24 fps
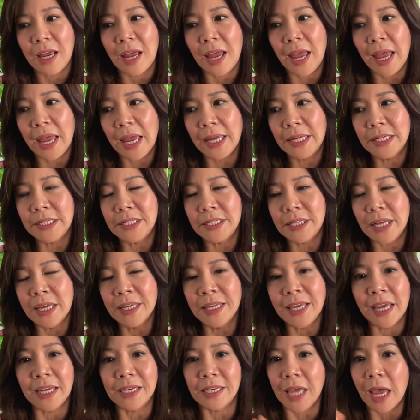And
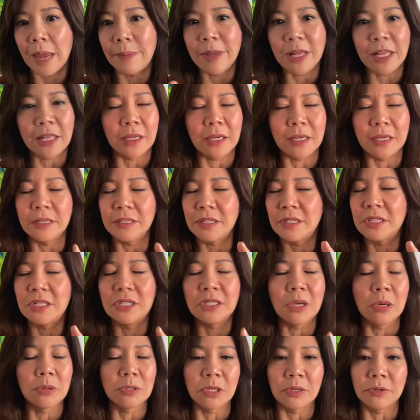again, chemically,
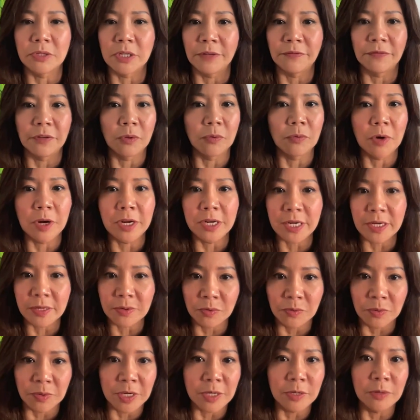so, so different. One
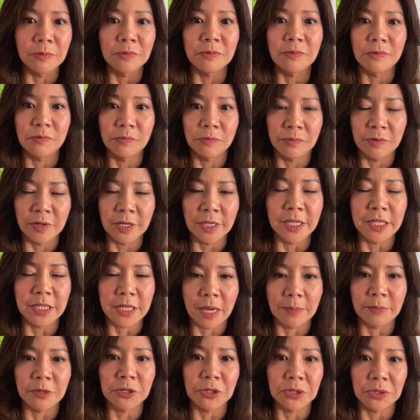will really
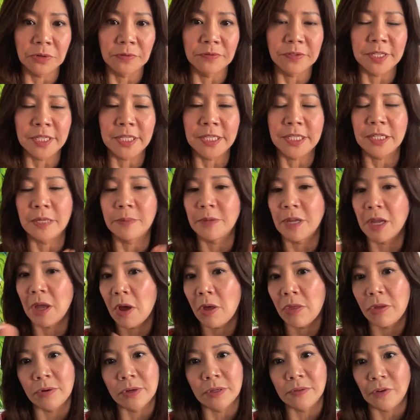damage your nervous system, the
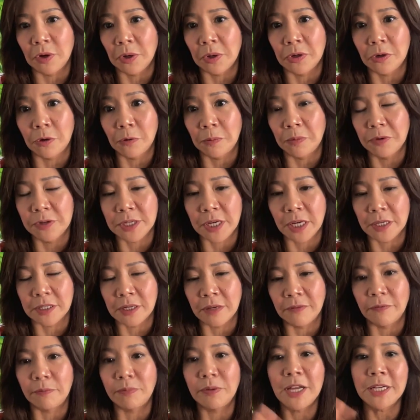other is very
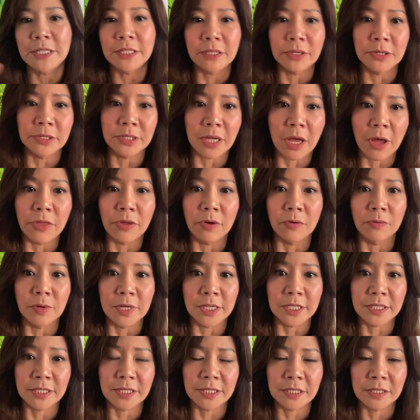neuroprotective. Plus, there's other
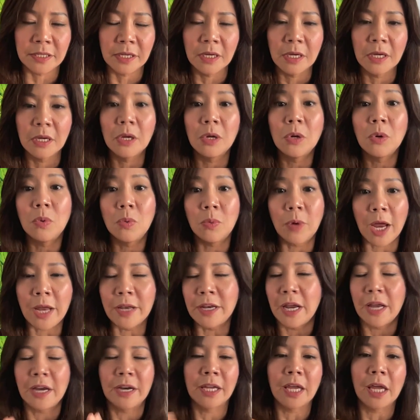risks.
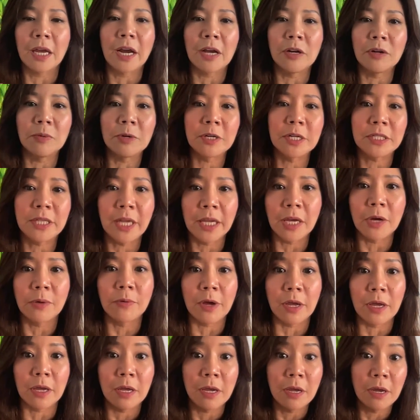And, and again, I don't want to take
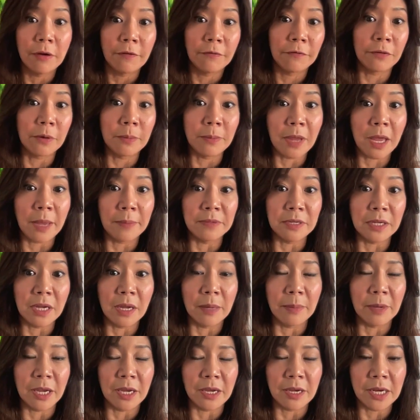away from
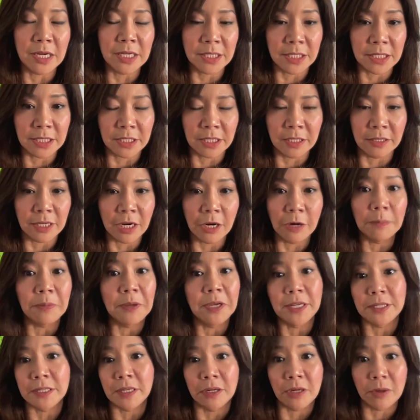MDMA assisted therapy
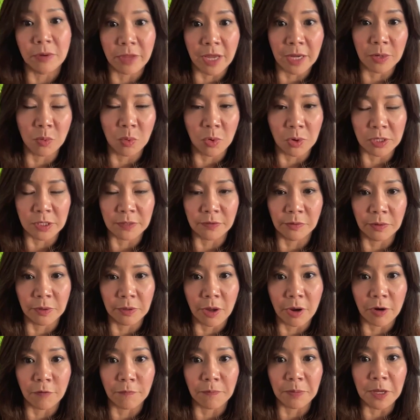because I know that works for a
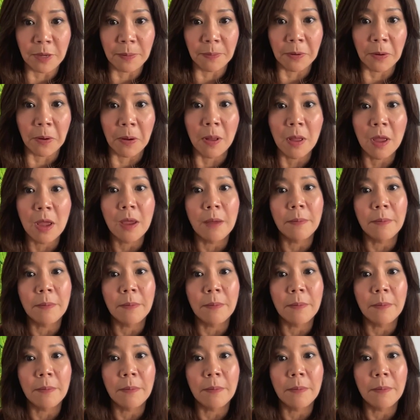lot of people,